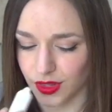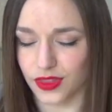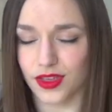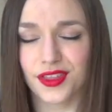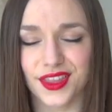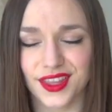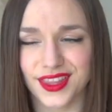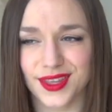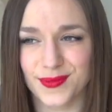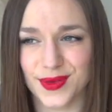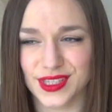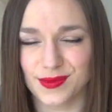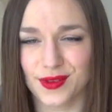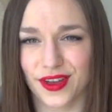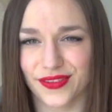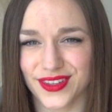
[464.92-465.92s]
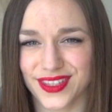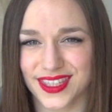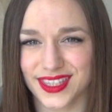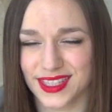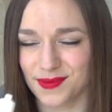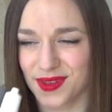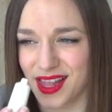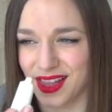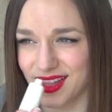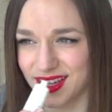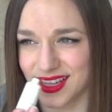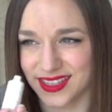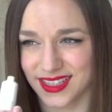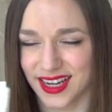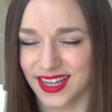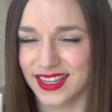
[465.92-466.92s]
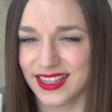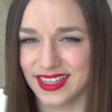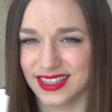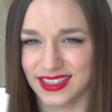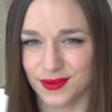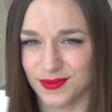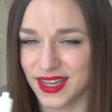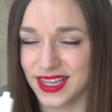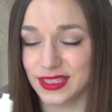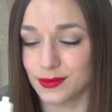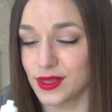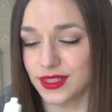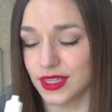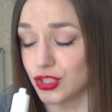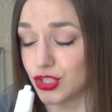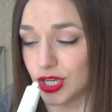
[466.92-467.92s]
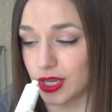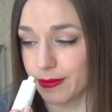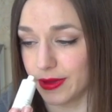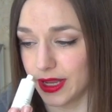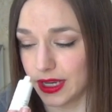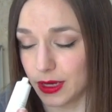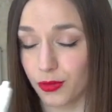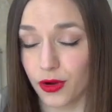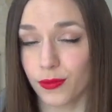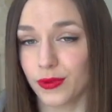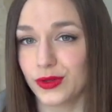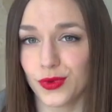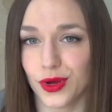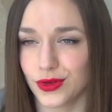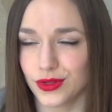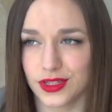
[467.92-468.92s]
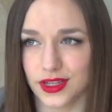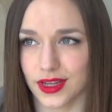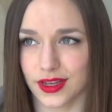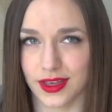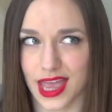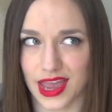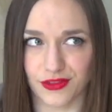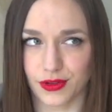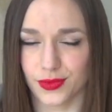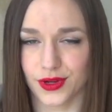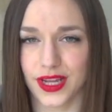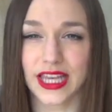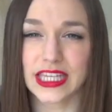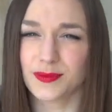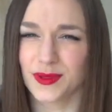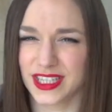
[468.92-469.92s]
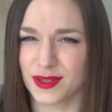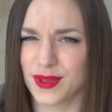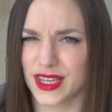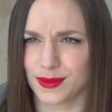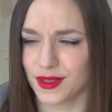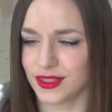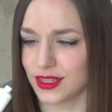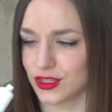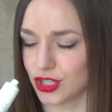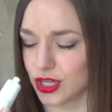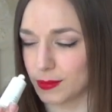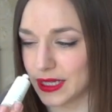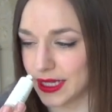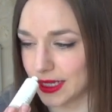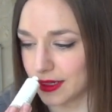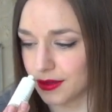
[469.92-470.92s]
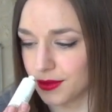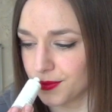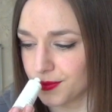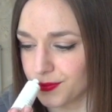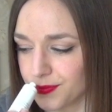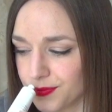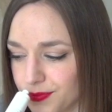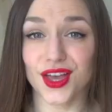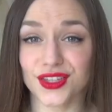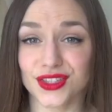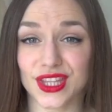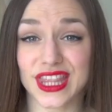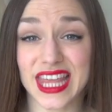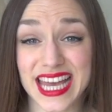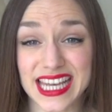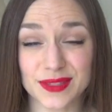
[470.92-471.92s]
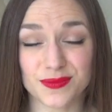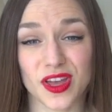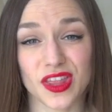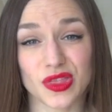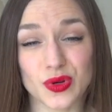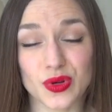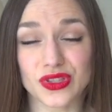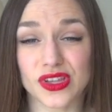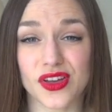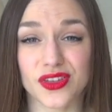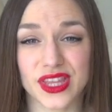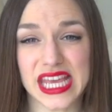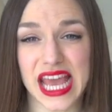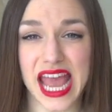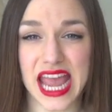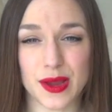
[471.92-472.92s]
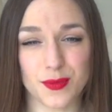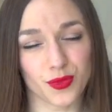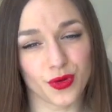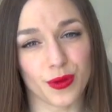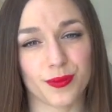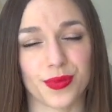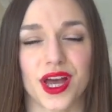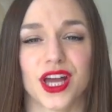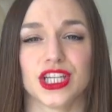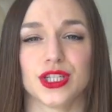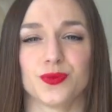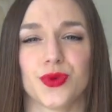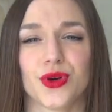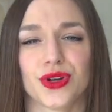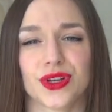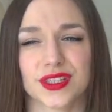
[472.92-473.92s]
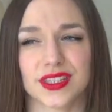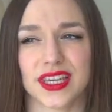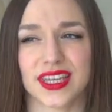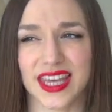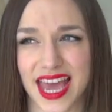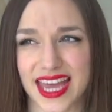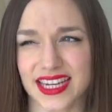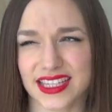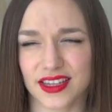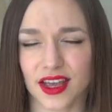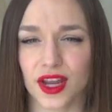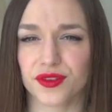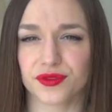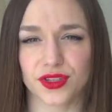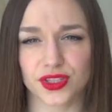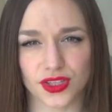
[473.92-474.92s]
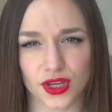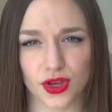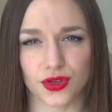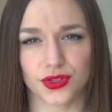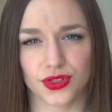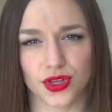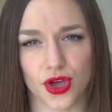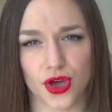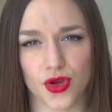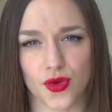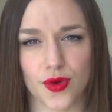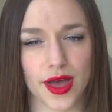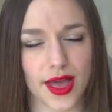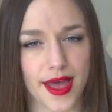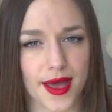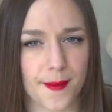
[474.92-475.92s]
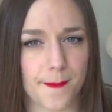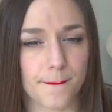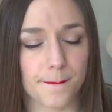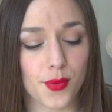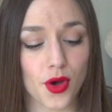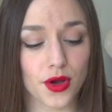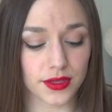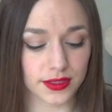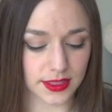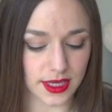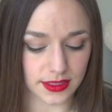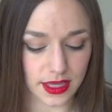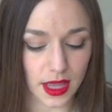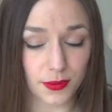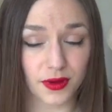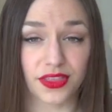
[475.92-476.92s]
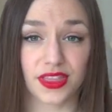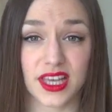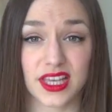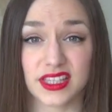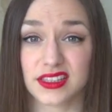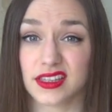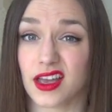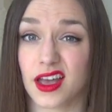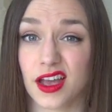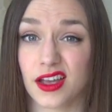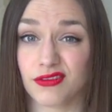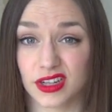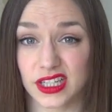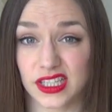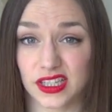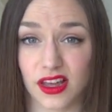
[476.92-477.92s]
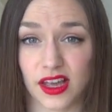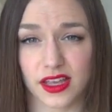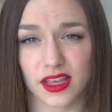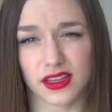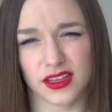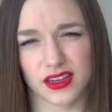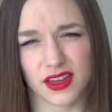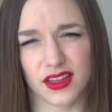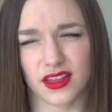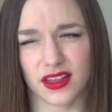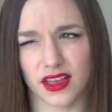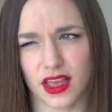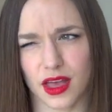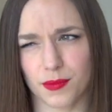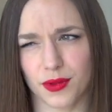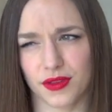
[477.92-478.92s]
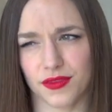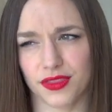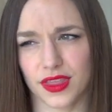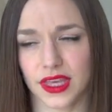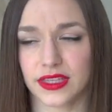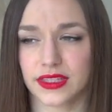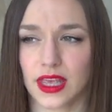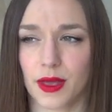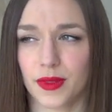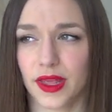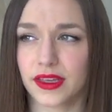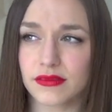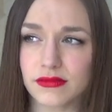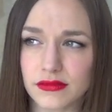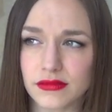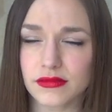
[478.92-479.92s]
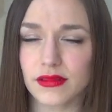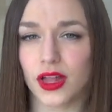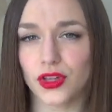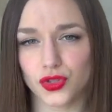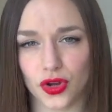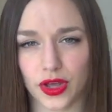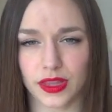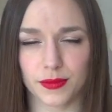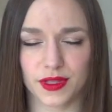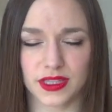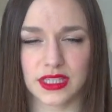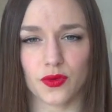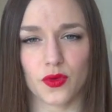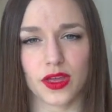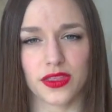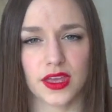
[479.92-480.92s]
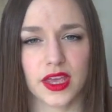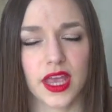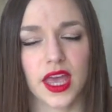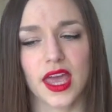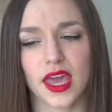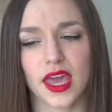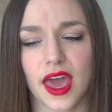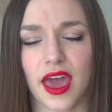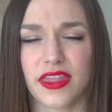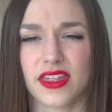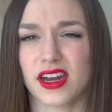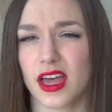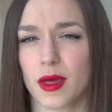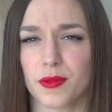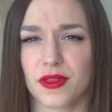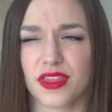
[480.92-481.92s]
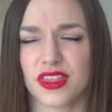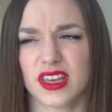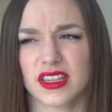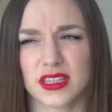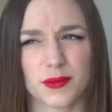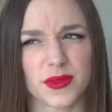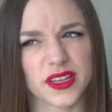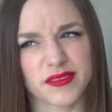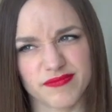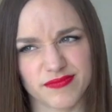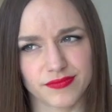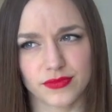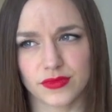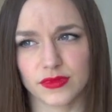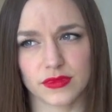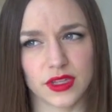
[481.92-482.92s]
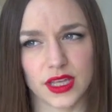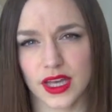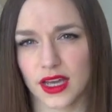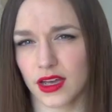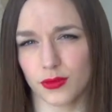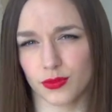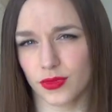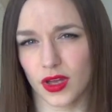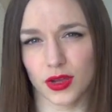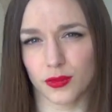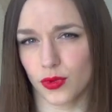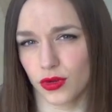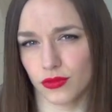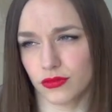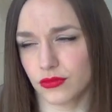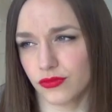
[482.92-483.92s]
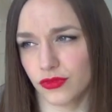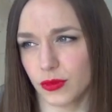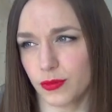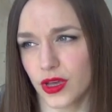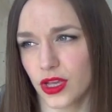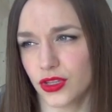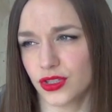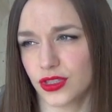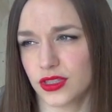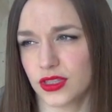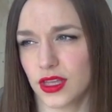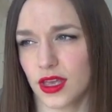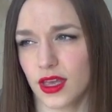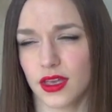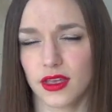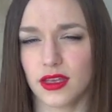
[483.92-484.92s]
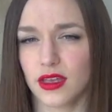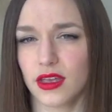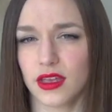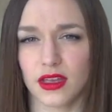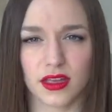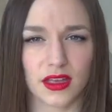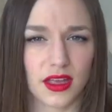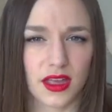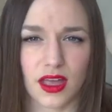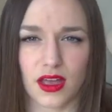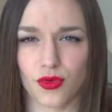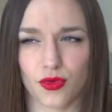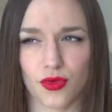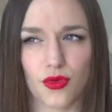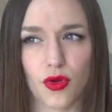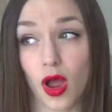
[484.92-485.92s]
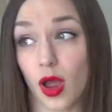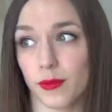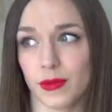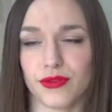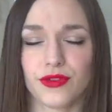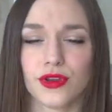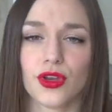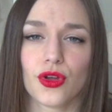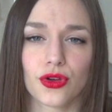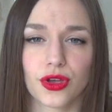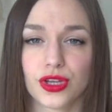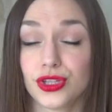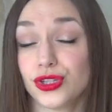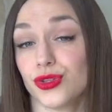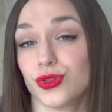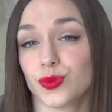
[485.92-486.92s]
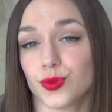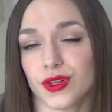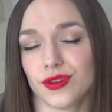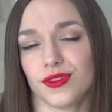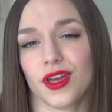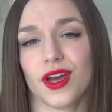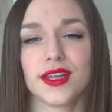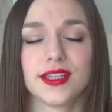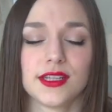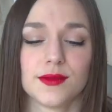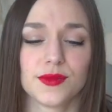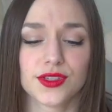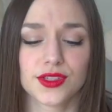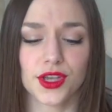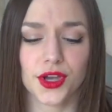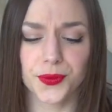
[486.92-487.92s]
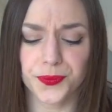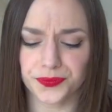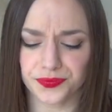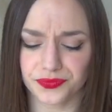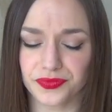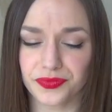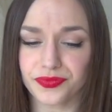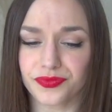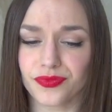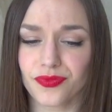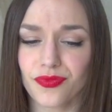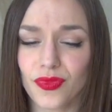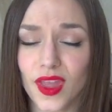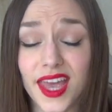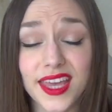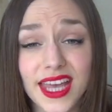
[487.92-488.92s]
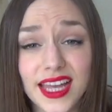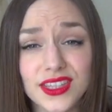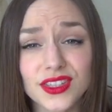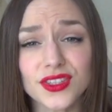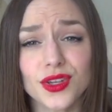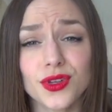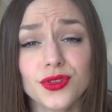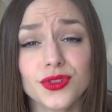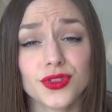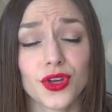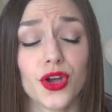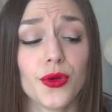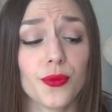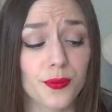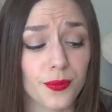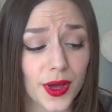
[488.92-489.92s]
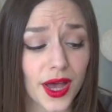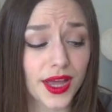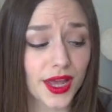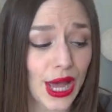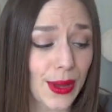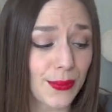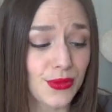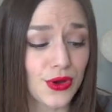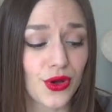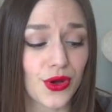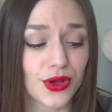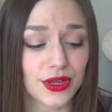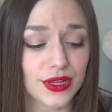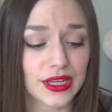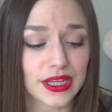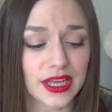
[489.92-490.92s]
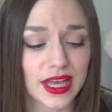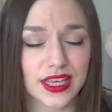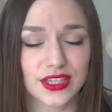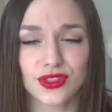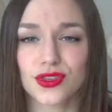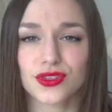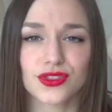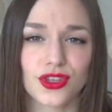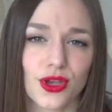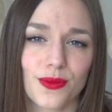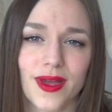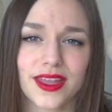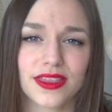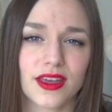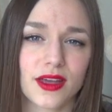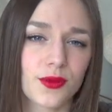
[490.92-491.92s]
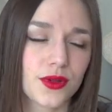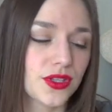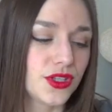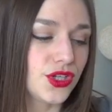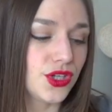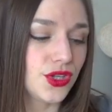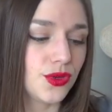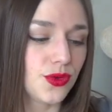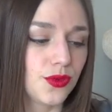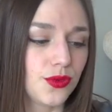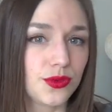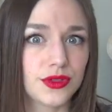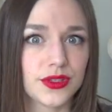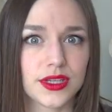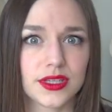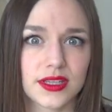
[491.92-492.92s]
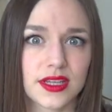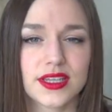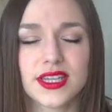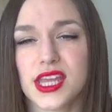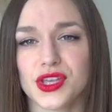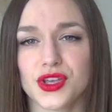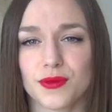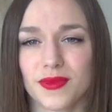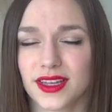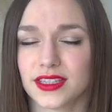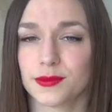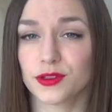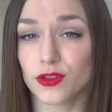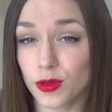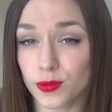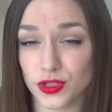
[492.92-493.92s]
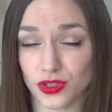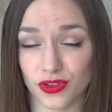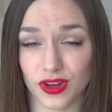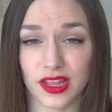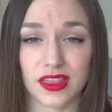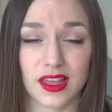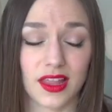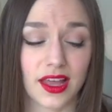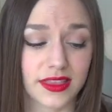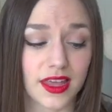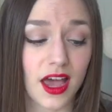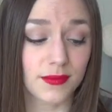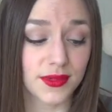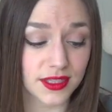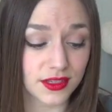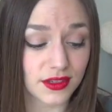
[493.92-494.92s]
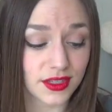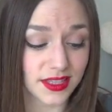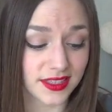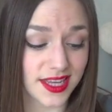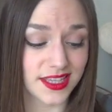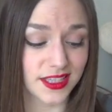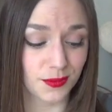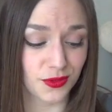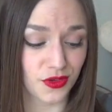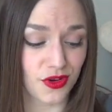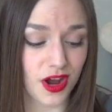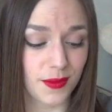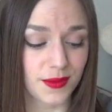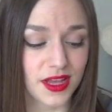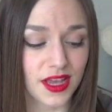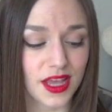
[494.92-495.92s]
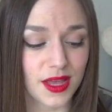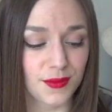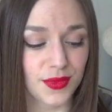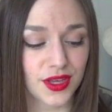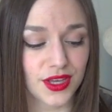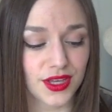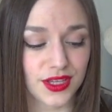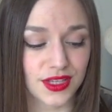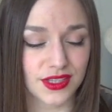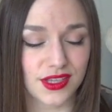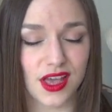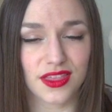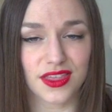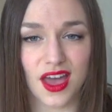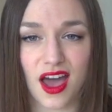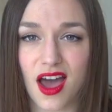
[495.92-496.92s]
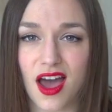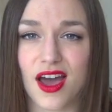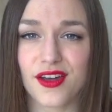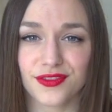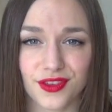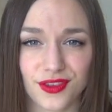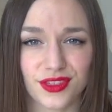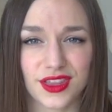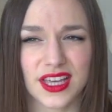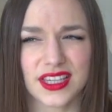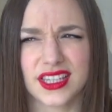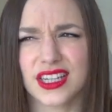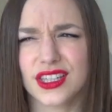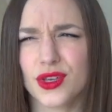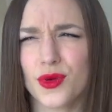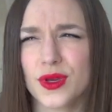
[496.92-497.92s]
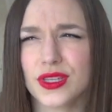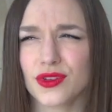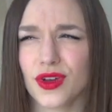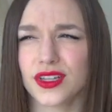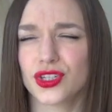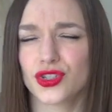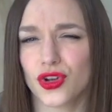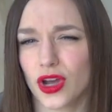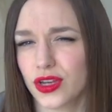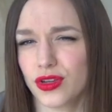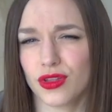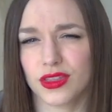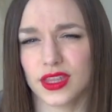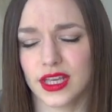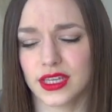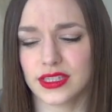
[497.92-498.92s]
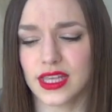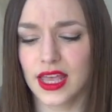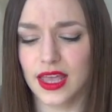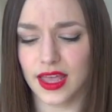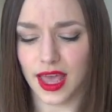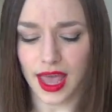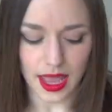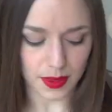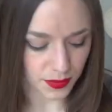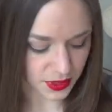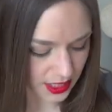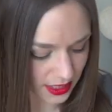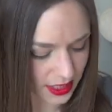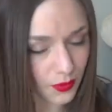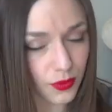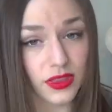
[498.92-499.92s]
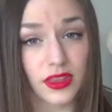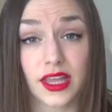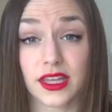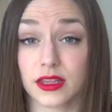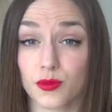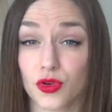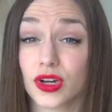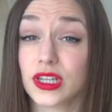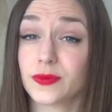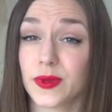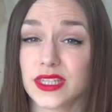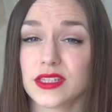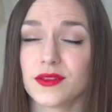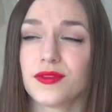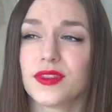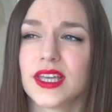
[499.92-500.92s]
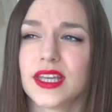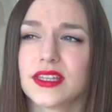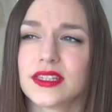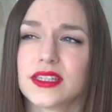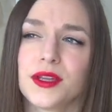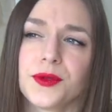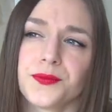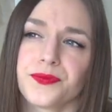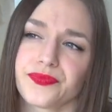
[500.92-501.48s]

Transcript: the only thing that puts me off is the smell. Like I said, to me it smells like Germolene. It probably won't to everybody else, but to me it smells like Germolene. So that is my thoughts on the April Birchbox. Again, it's kind of a so-so box. There's a couple of things that I really like, and a couple of things that I'm like, I'll try them and see what I think. And then a couple of things I'm like, yeah, I won't repurchase that, or I'm even not going to use one of the items. So again, so-so, but I'm not. It's not so bad that I want to discontinue my subscription or anything like that. I'm still going to stay subscribed because there are a few things, and it's always great to try new things, and particularly with like the more expensive things,